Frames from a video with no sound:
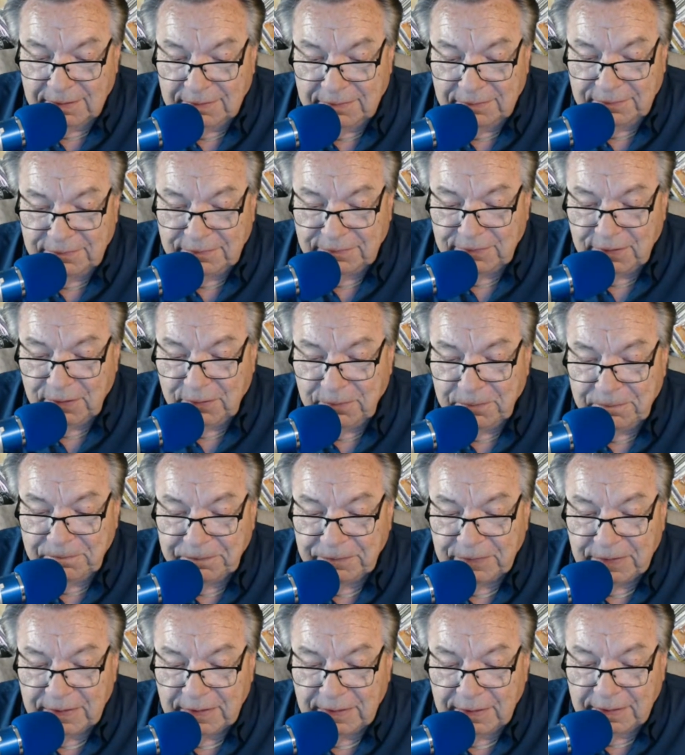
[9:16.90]
So
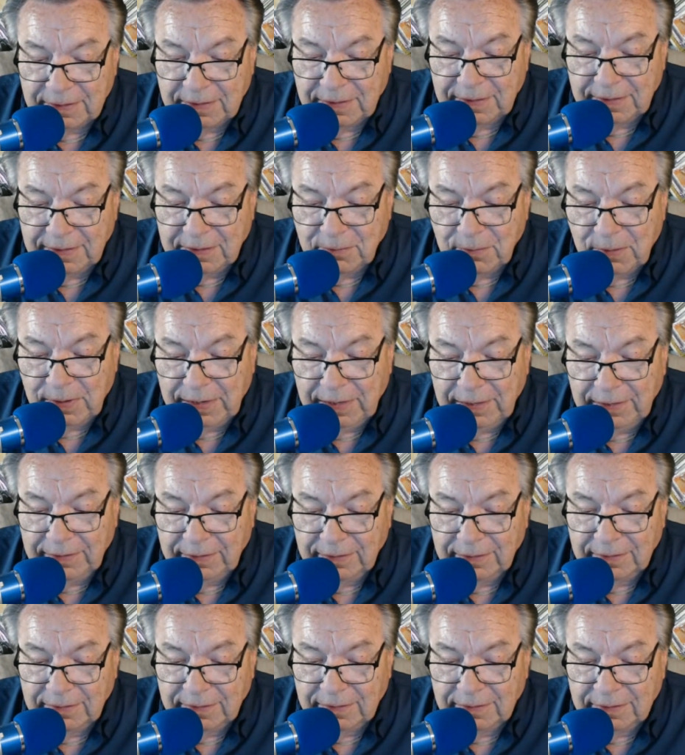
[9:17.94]
anyway,
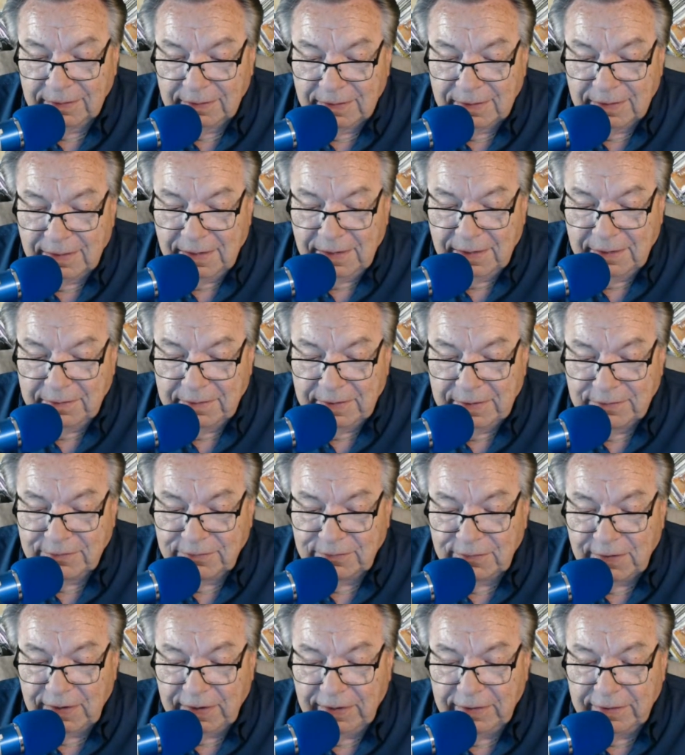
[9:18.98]
in
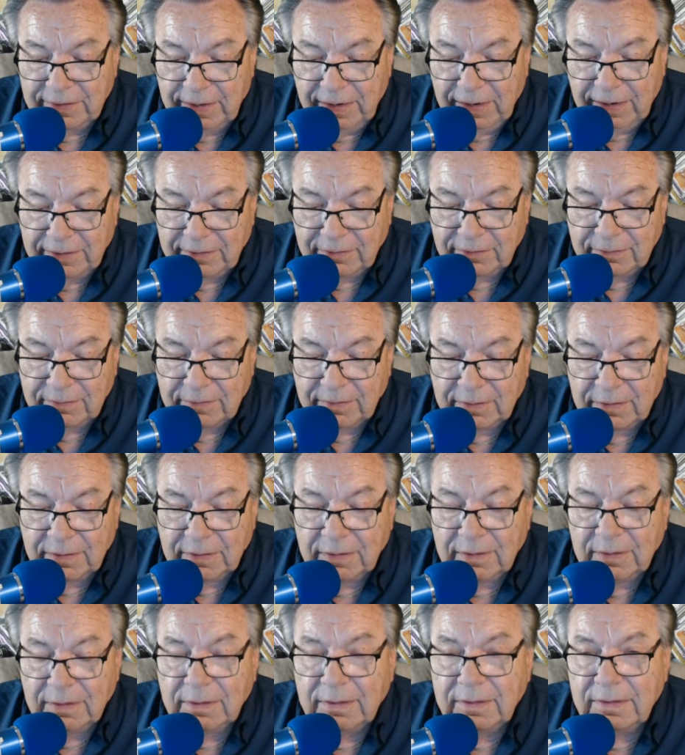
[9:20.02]
saying that,
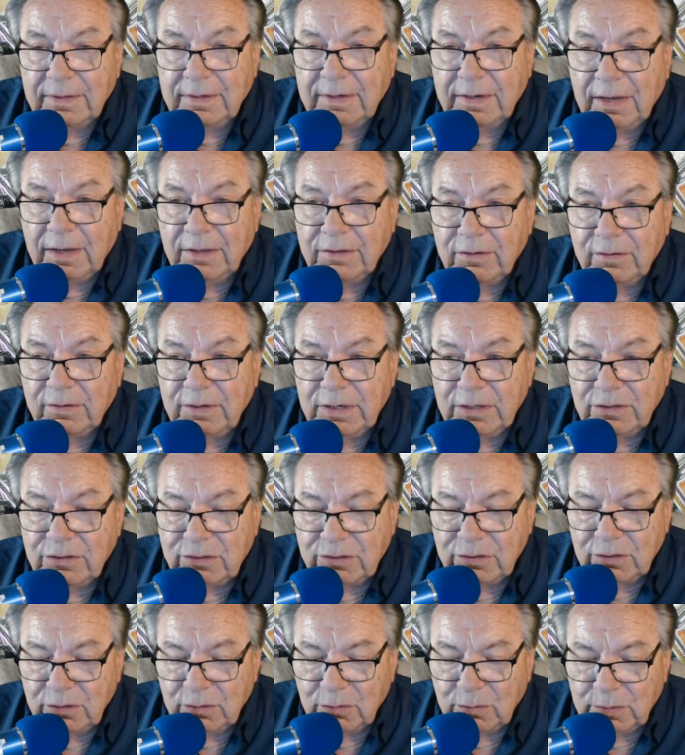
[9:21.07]
the other
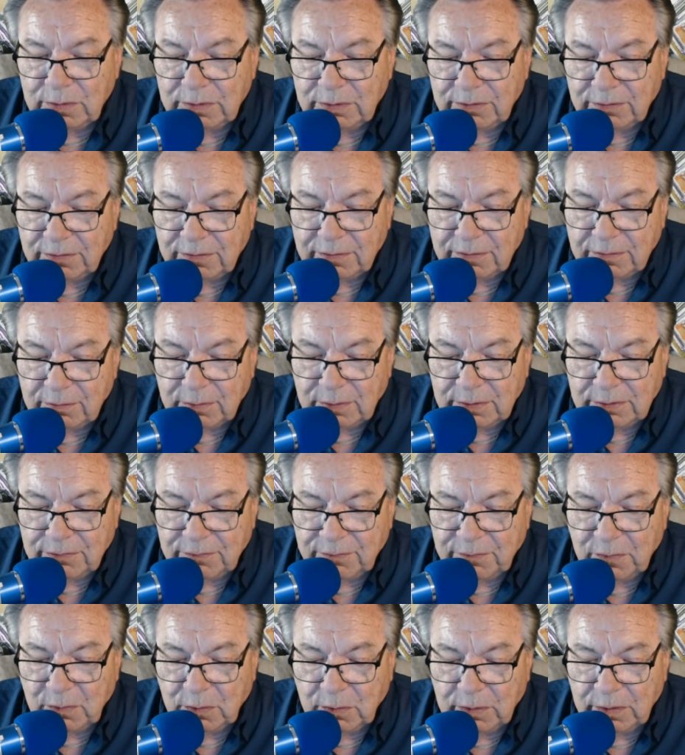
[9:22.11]
issue with
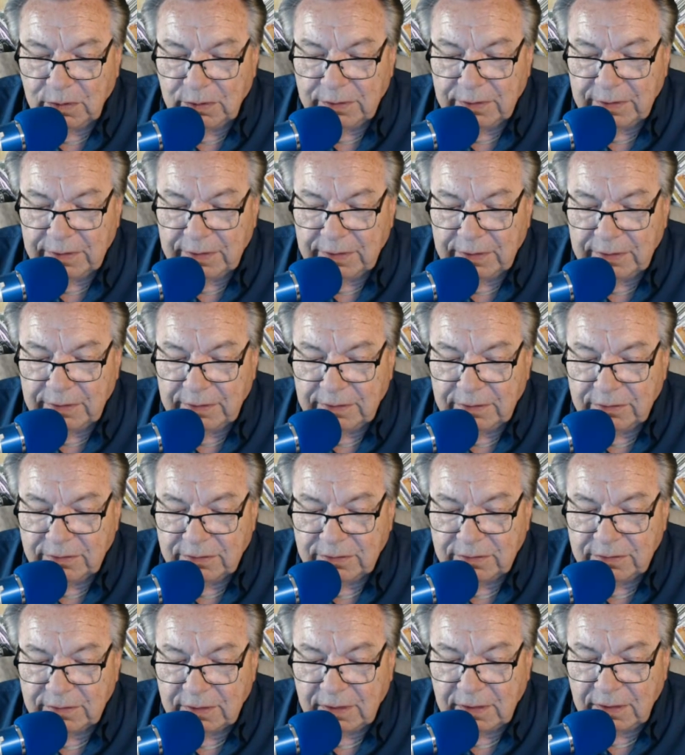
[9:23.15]
Ford and
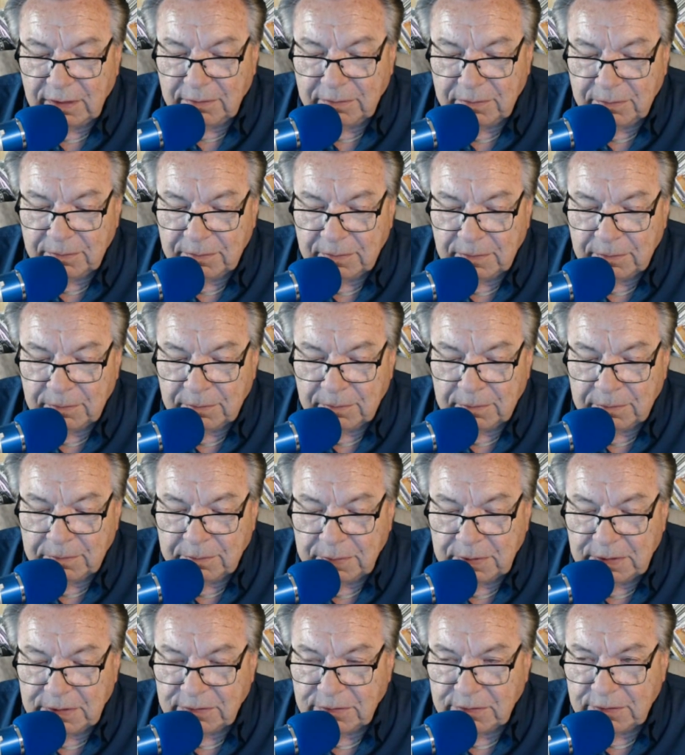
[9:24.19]
this
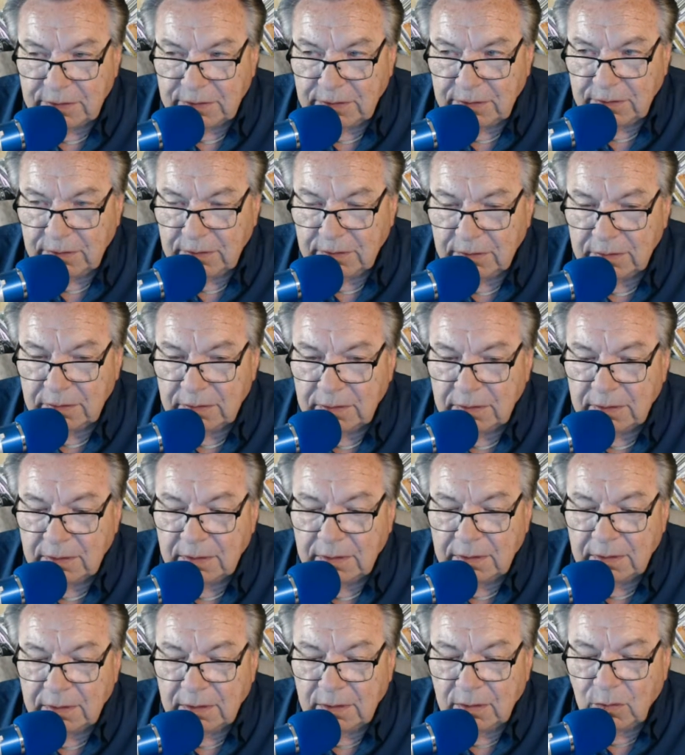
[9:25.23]
piston
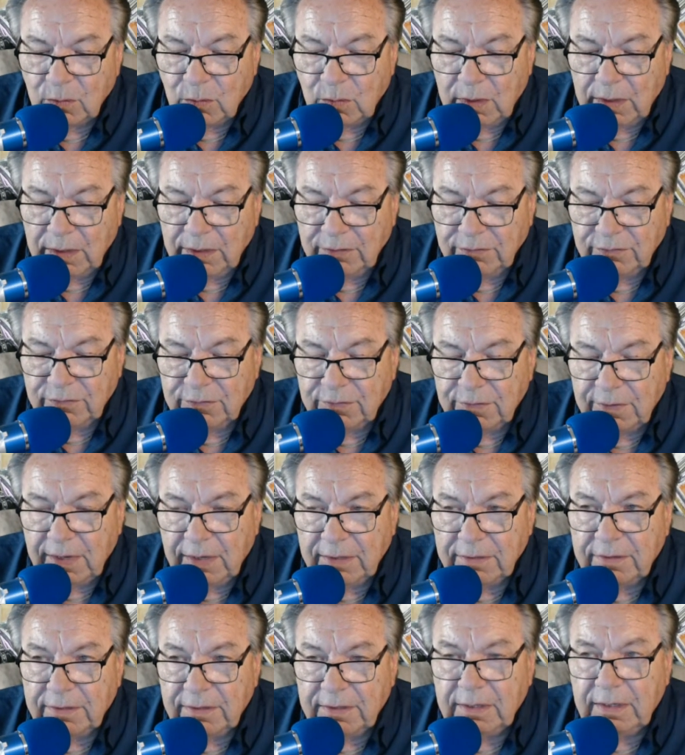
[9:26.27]
was
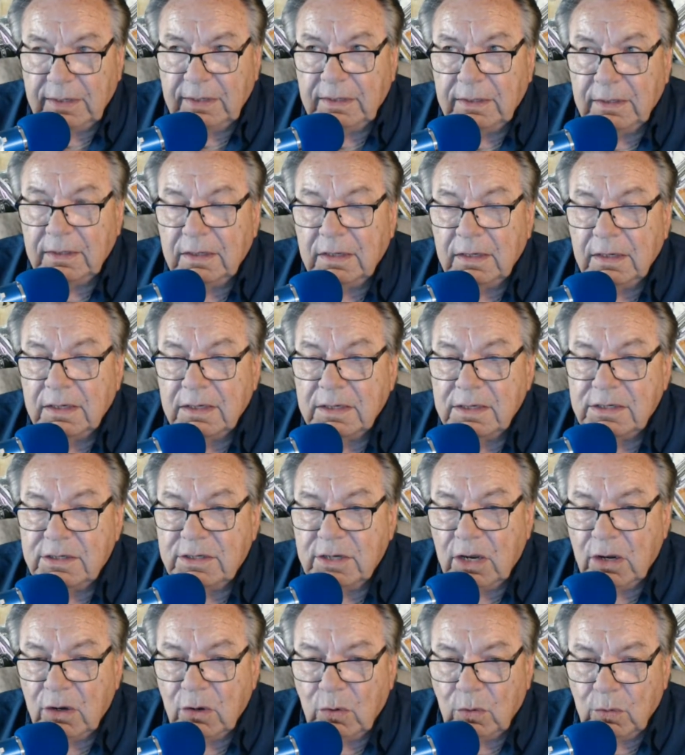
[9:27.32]
that the
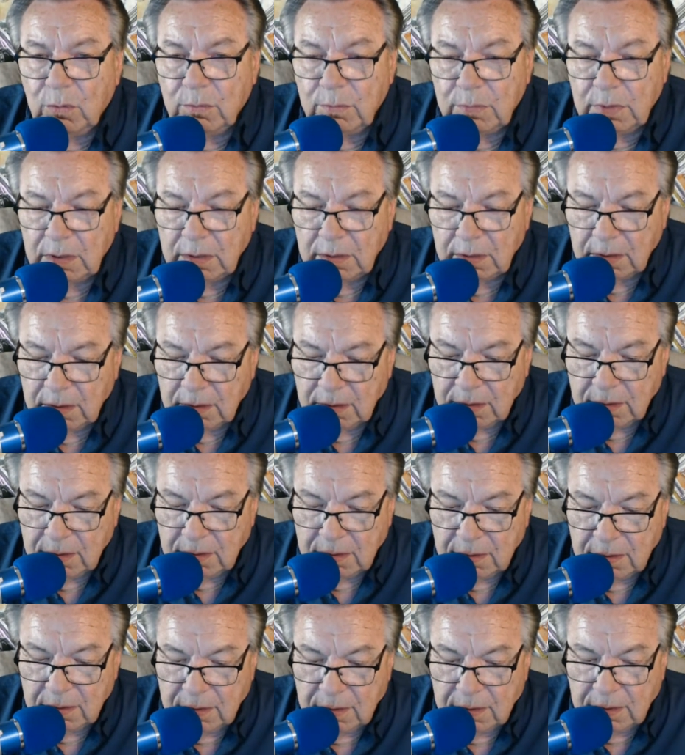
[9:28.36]
dome,
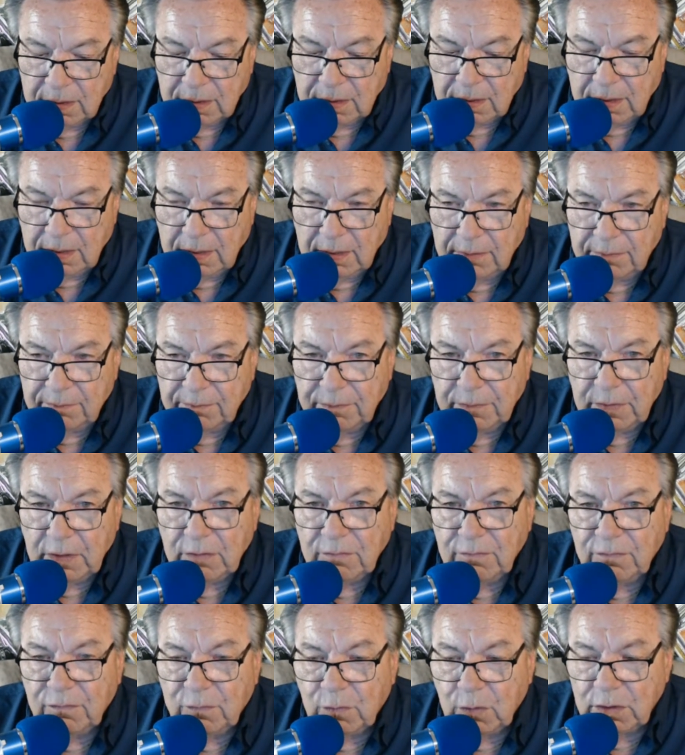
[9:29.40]

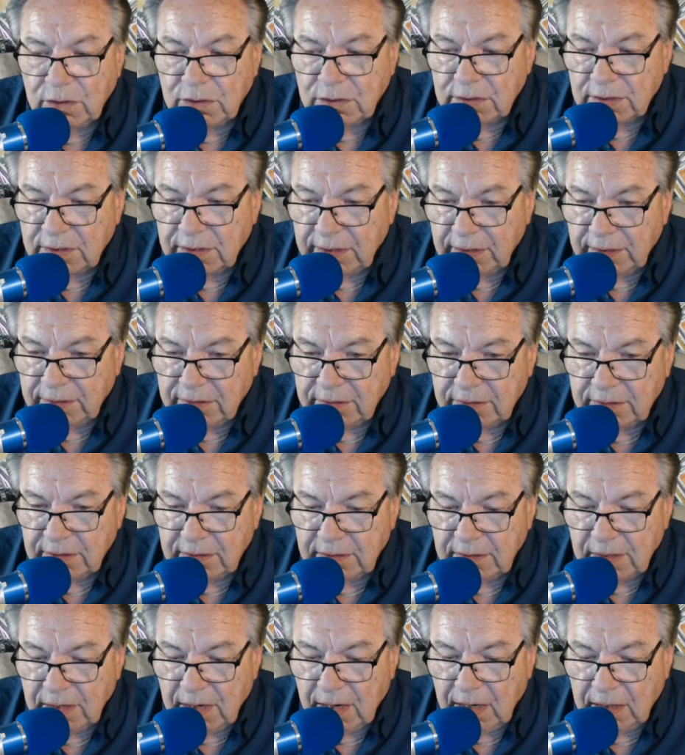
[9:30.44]
unfortunately,
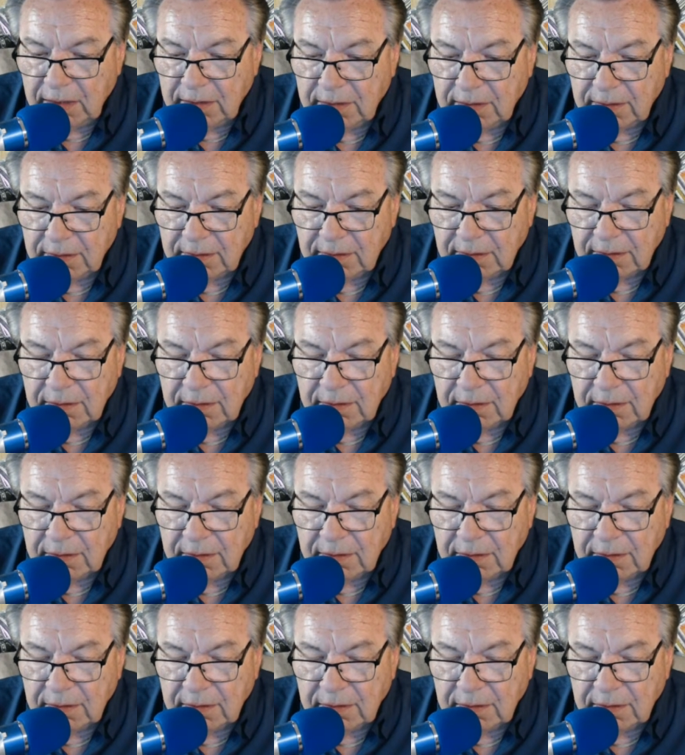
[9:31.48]
did not